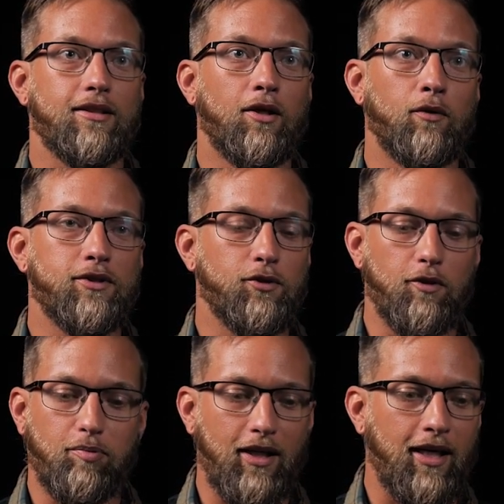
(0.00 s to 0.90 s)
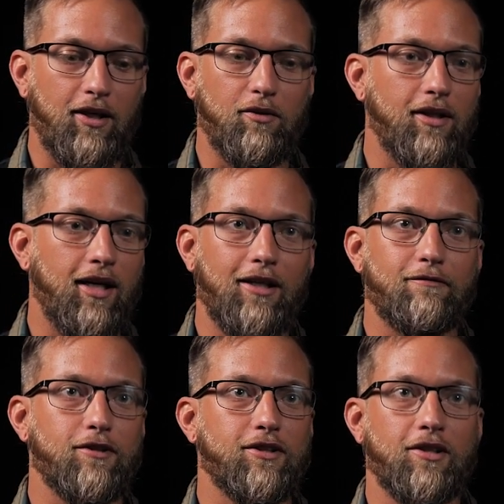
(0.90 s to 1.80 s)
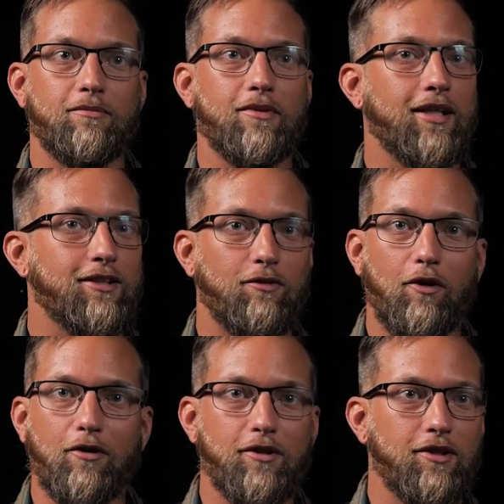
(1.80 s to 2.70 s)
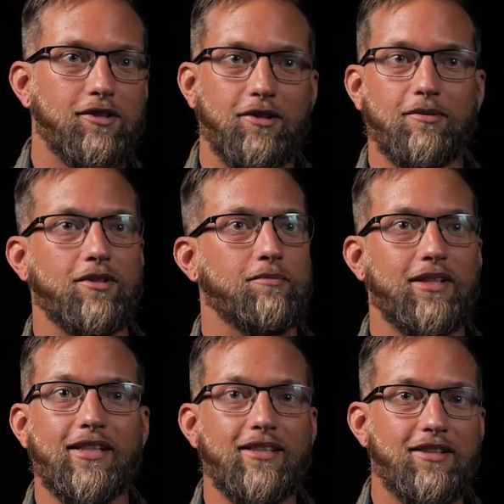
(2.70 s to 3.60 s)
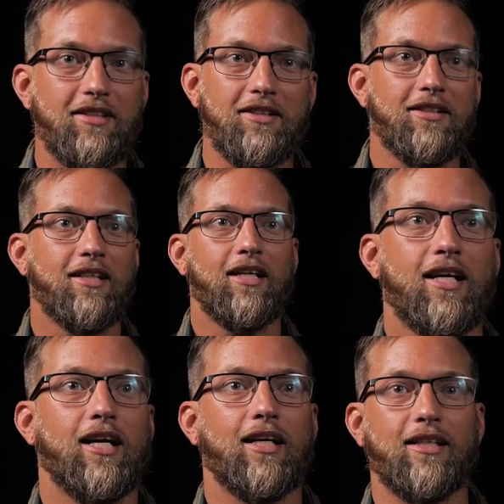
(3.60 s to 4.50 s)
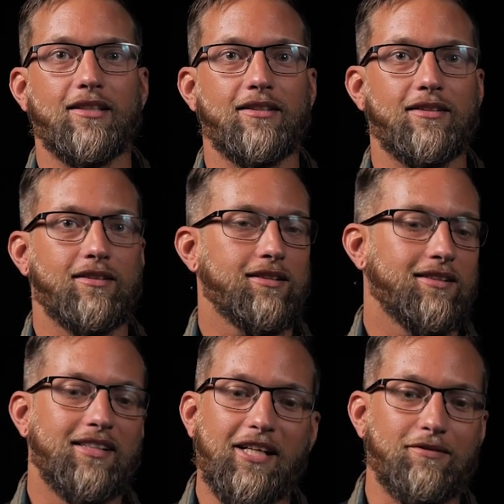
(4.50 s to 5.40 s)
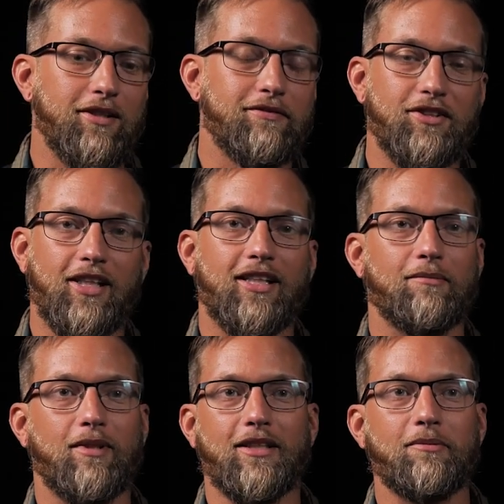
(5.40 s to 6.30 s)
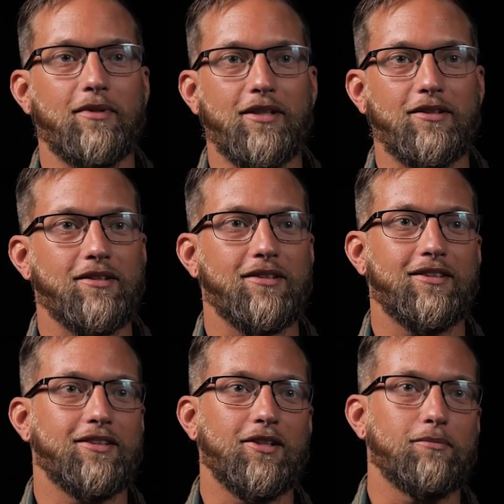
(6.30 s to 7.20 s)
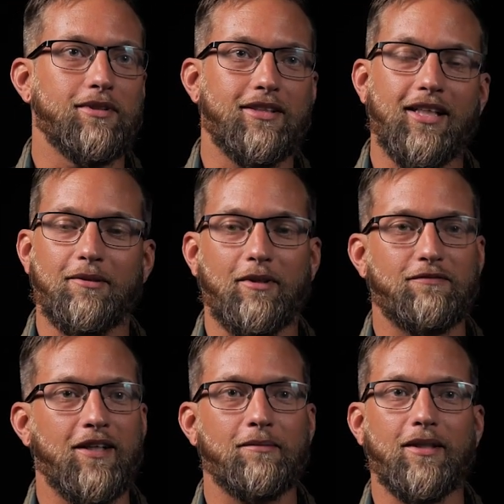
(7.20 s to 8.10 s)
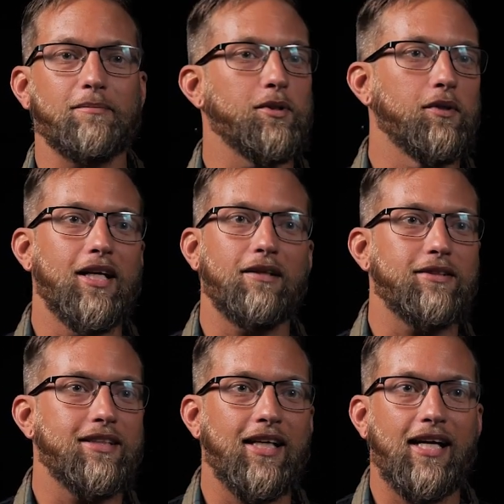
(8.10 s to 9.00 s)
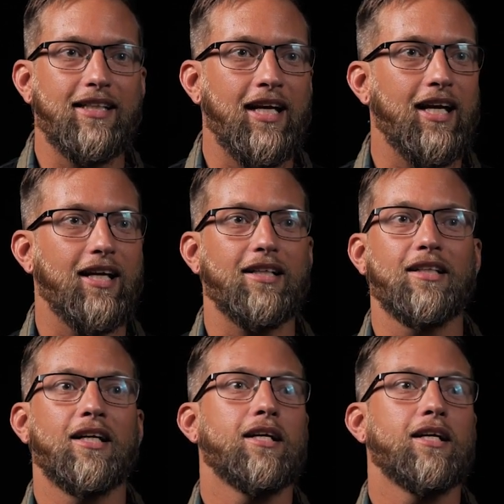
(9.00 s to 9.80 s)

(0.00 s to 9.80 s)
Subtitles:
going to apply online for something like Kroger or something easy, and never even checking my emails, you know, but telling my family I'm doing everything I can,